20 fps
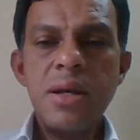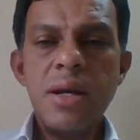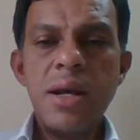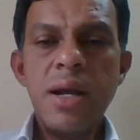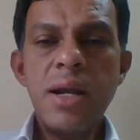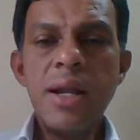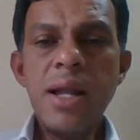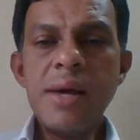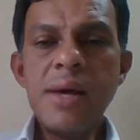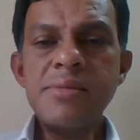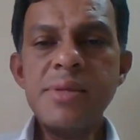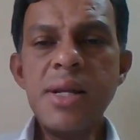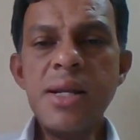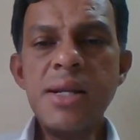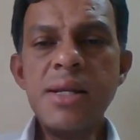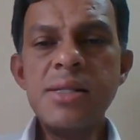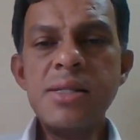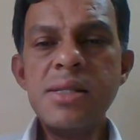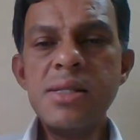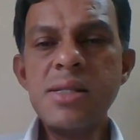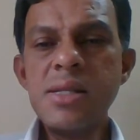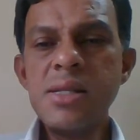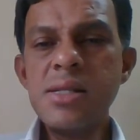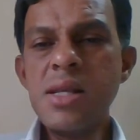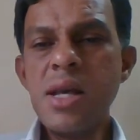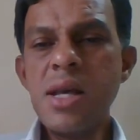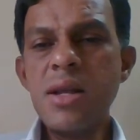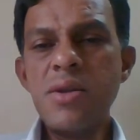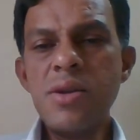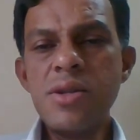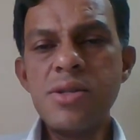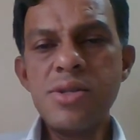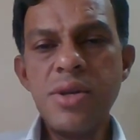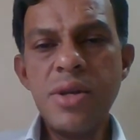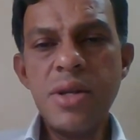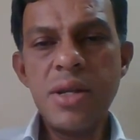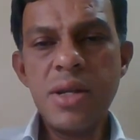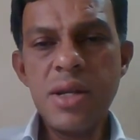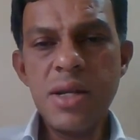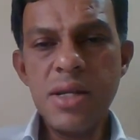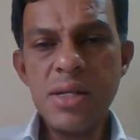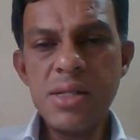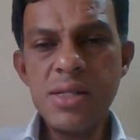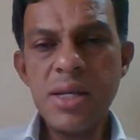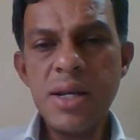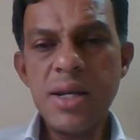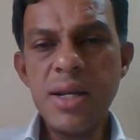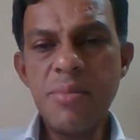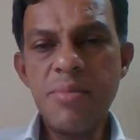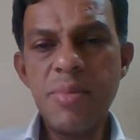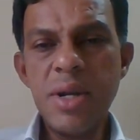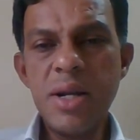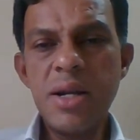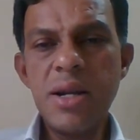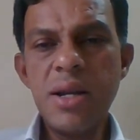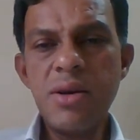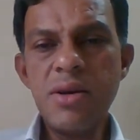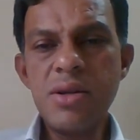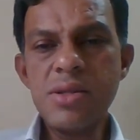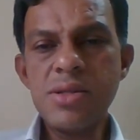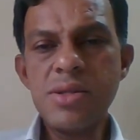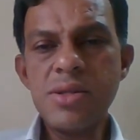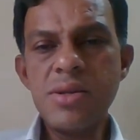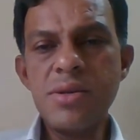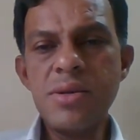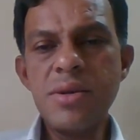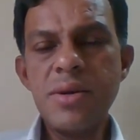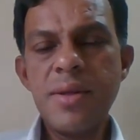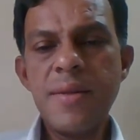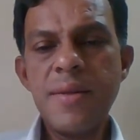and lifestyle diseases are also increasing rapidly also.